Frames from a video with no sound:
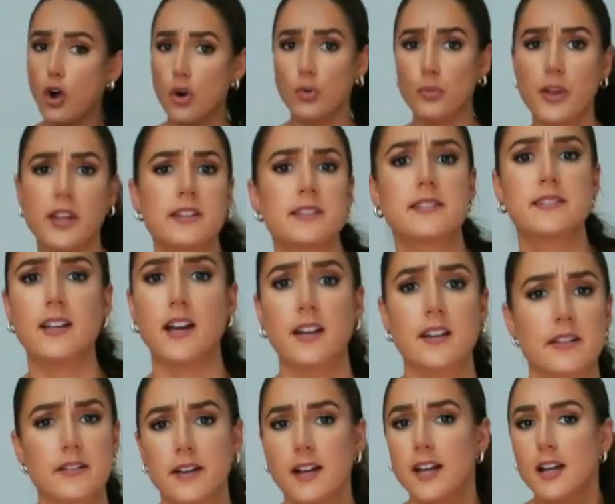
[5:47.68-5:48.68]
always
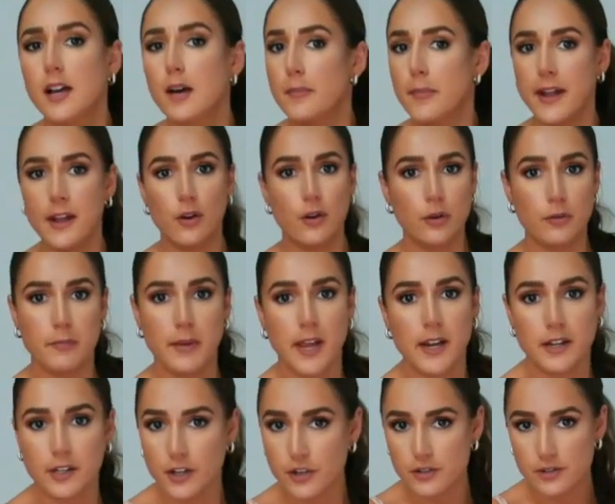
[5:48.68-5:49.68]
done my own
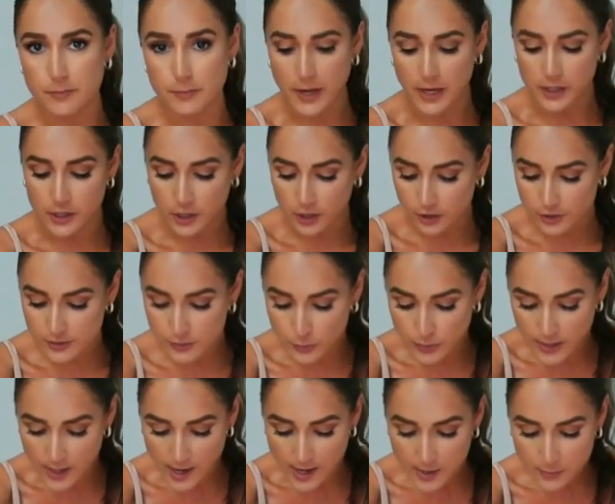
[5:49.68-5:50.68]
manicures and pedicures.
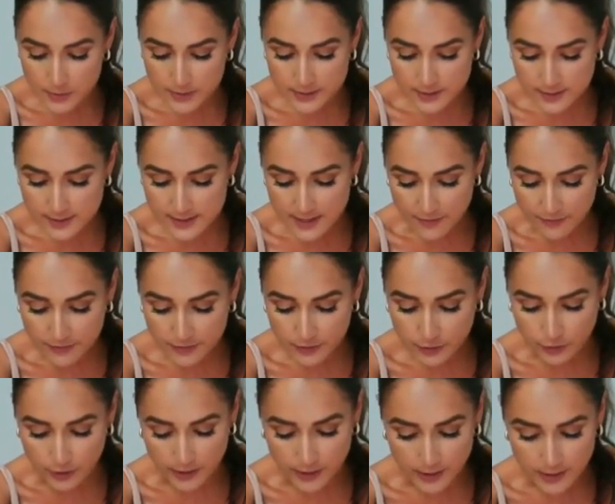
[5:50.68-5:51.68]
When I was in seventh
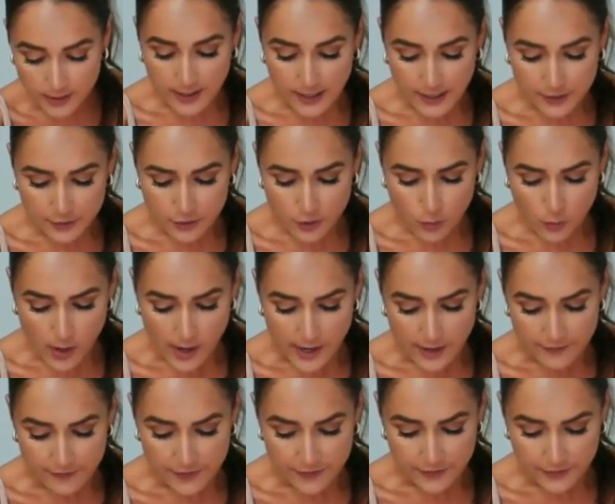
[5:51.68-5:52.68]
grade, I don't know why
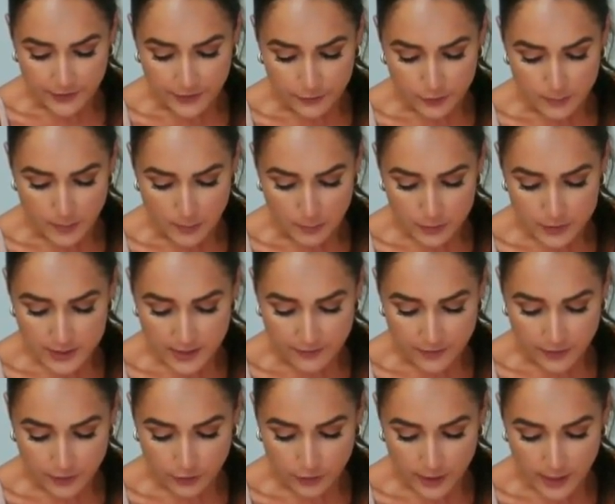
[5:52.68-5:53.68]
I vividly remember
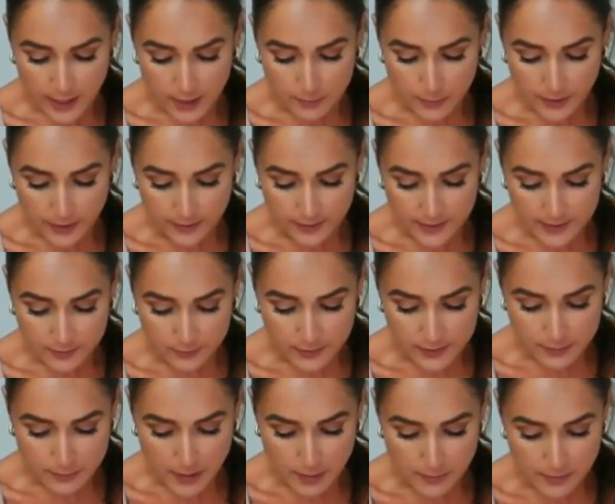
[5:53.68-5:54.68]
seventh grade, but this
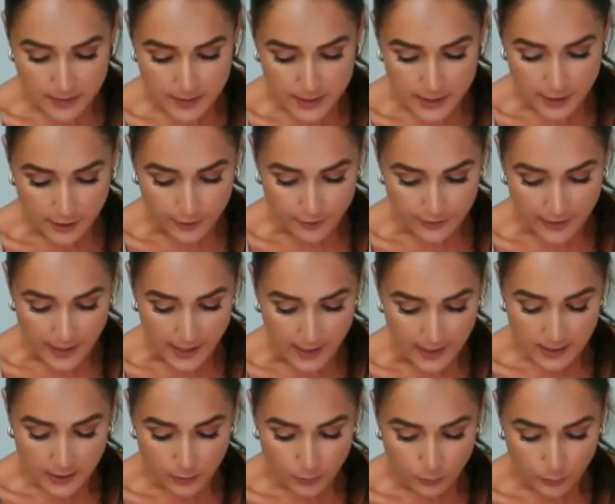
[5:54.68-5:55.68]
was maybe the year
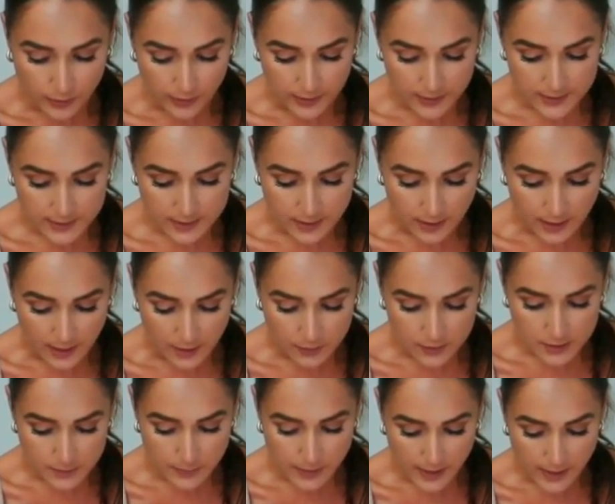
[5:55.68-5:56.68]
that it really stuck out
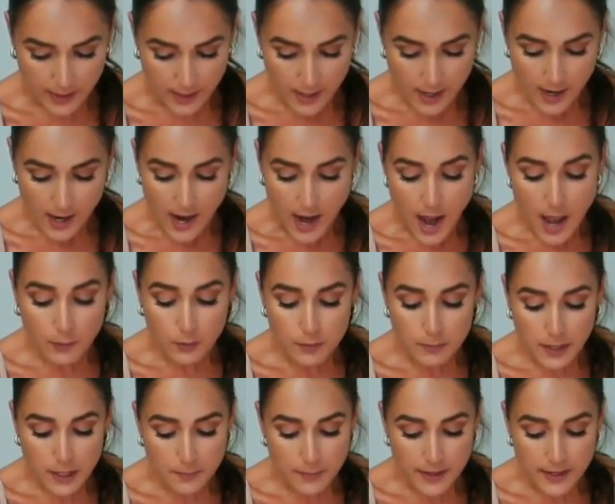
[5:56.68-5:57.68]
to me. I would
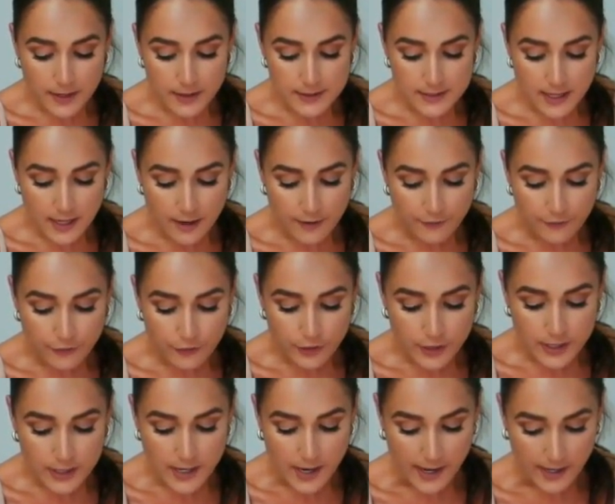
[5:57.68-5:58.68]
paint my nails
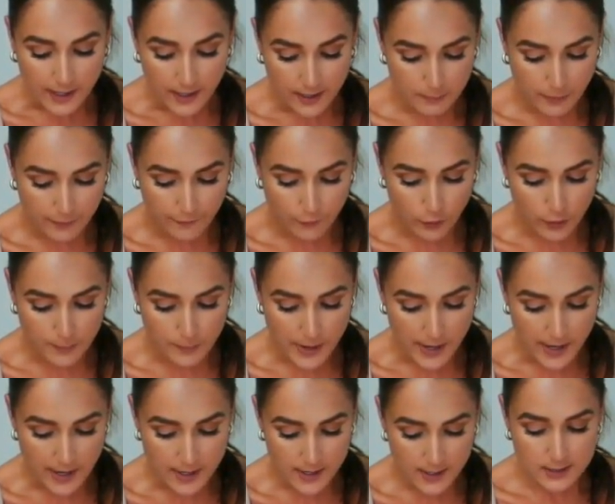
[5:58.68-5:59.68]
every night before
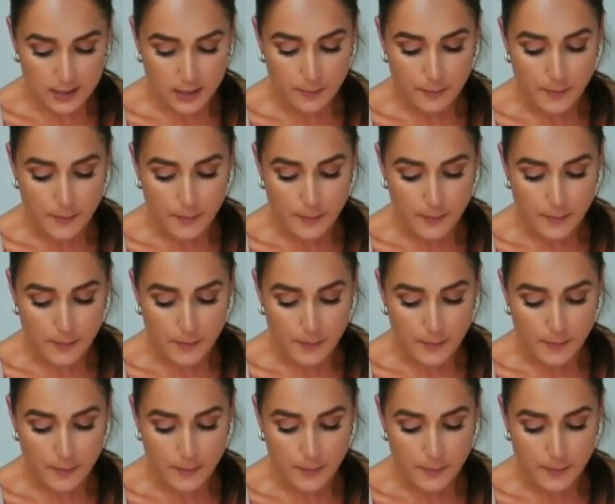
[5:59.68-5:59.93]
bed to